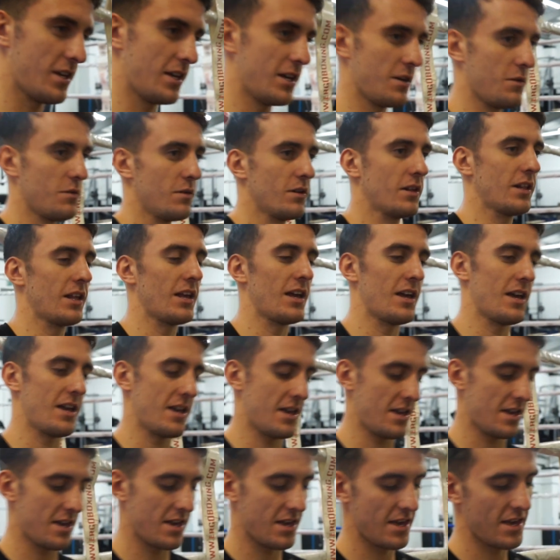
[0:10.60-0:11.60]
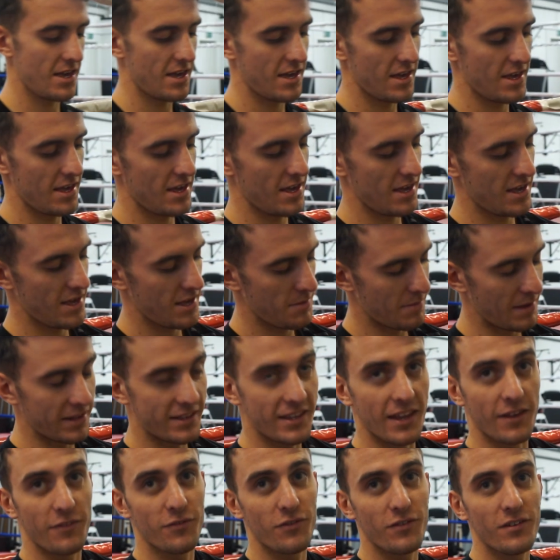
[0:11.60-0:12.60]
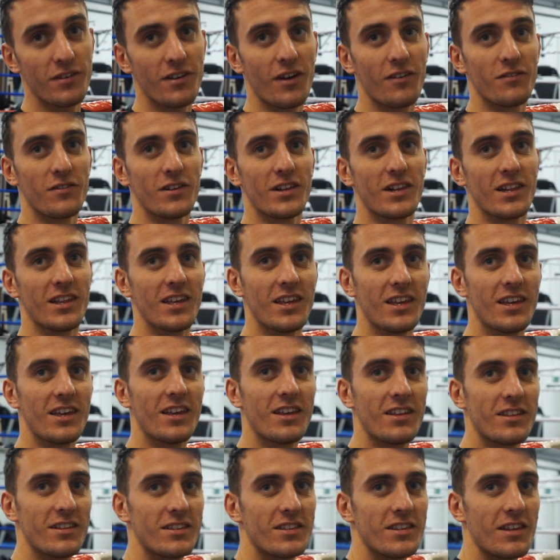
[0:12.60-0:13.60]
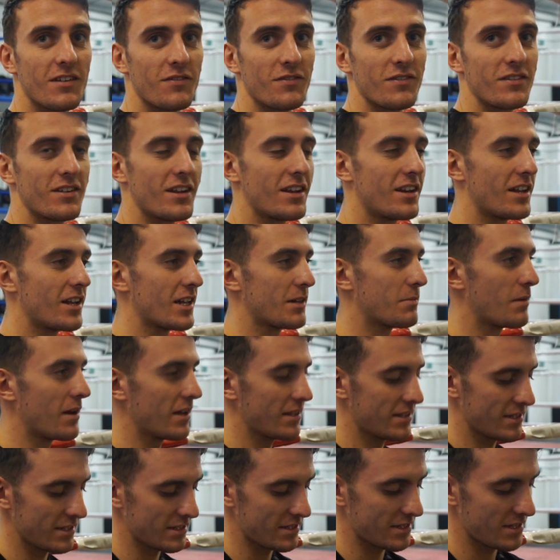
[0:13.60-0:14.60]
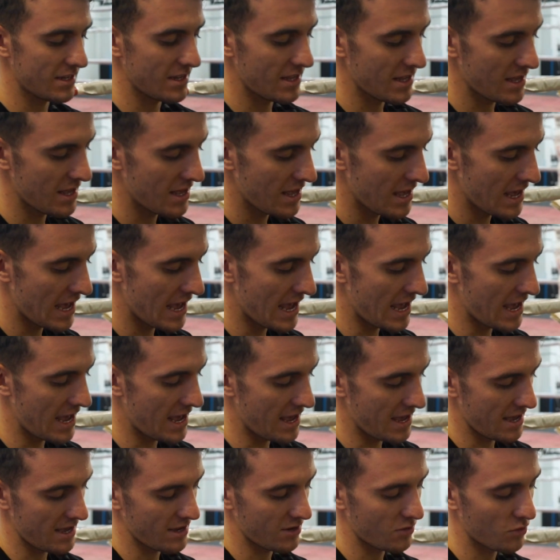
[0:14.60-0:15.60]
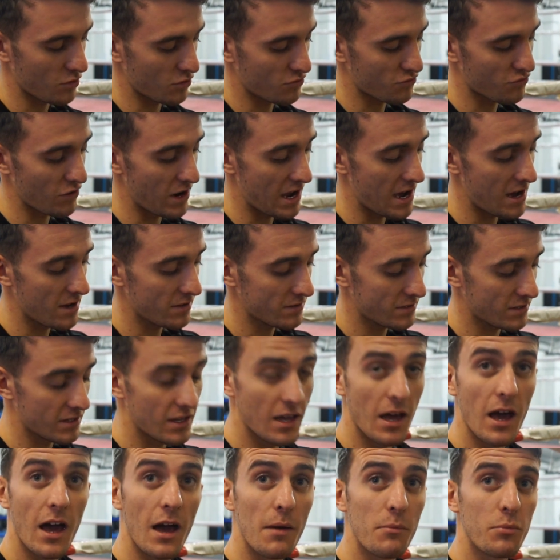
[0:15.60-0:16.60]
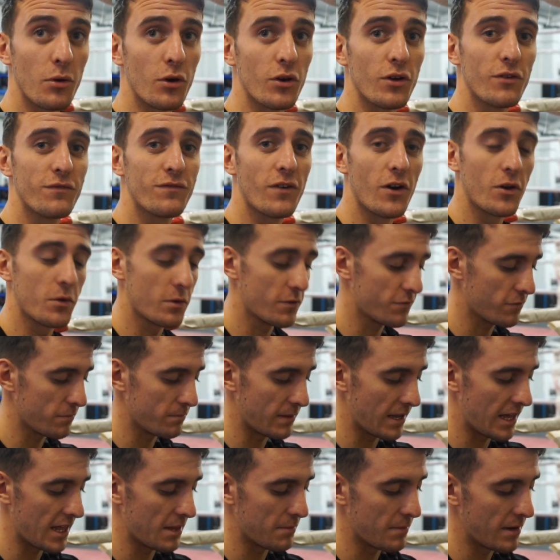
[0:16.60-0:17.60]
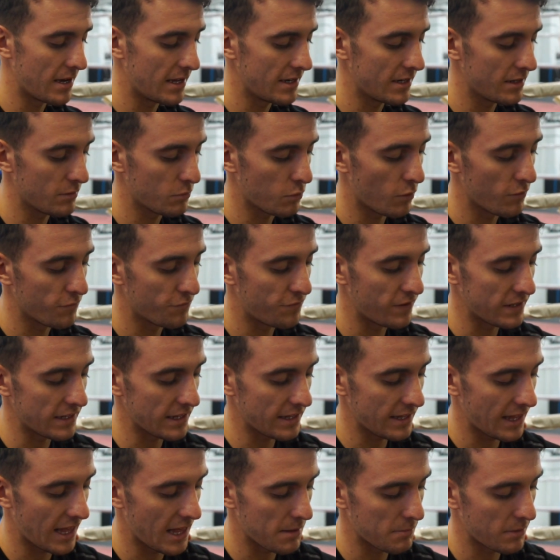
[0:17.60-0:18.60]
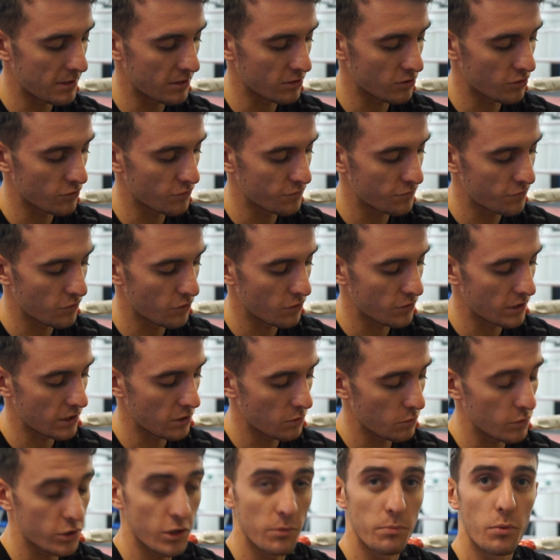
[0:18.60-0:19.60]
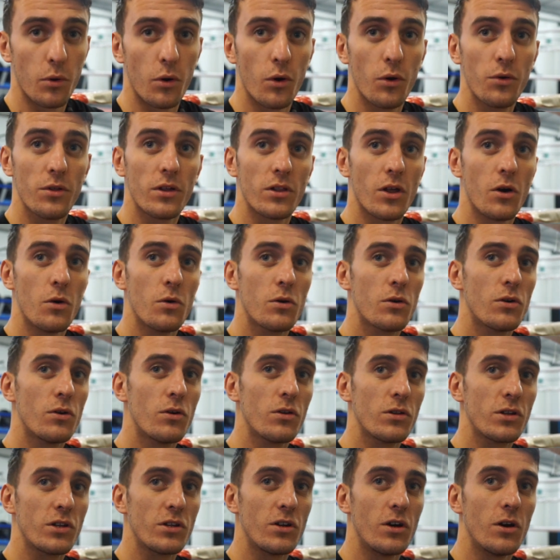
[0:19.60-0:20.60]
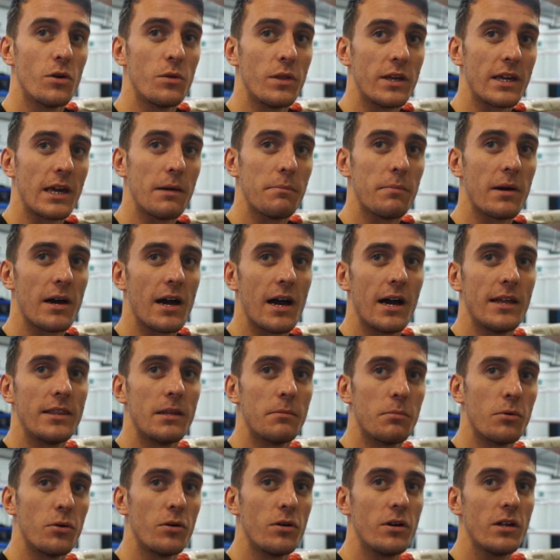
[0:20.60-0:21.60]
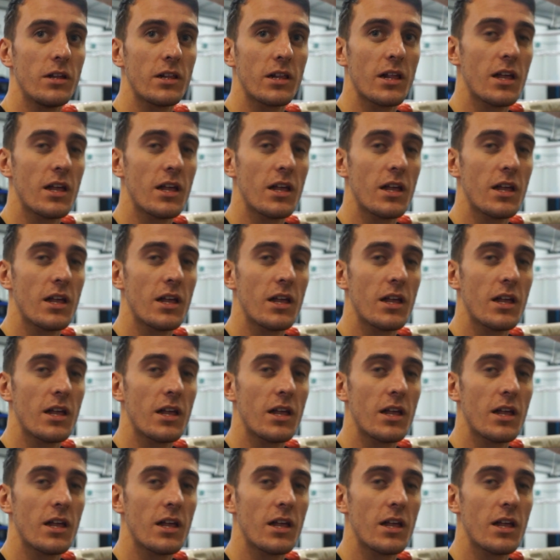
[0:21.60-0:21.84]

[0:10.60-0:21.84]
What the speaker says: It was a bit different, obviously. Different than I expected. Good crowd, brilliant following from the Isle of Man. One thing that the Isle of Man are good for, they always support the locals, you know, they get behind the boys.